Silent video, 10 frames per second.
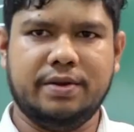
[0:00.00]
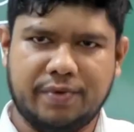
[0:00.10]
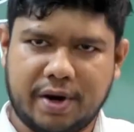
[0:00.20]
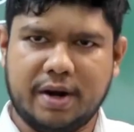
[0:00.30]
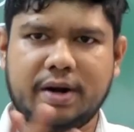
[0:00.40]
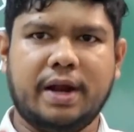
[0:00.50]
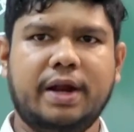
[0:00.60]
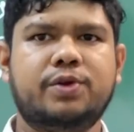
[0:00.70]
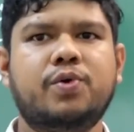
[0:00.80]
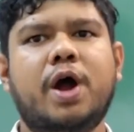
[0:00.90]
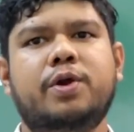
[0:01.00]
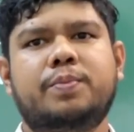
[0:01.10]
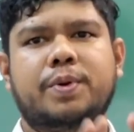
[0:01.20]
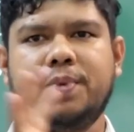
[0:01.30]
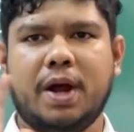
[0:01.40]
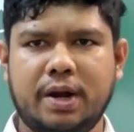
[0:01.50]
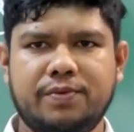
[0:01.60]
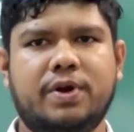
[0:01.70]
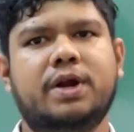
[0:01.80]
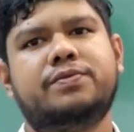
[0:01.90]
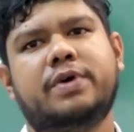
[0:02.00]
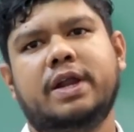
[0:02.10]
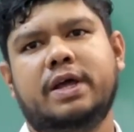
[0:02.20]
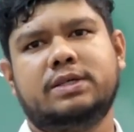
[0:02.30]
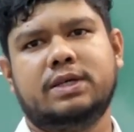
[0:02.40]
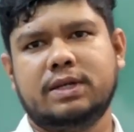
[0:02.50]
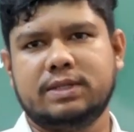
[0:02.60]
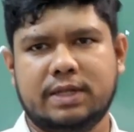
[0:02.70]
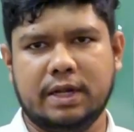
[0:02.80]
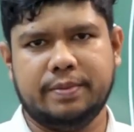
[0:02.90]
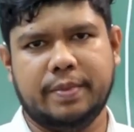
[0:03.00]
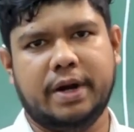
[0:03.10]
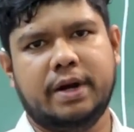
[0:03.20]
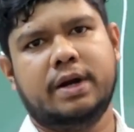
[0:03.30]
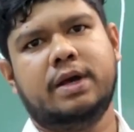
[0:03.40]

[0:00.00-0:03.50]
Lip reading: you have to prepare different financial statement,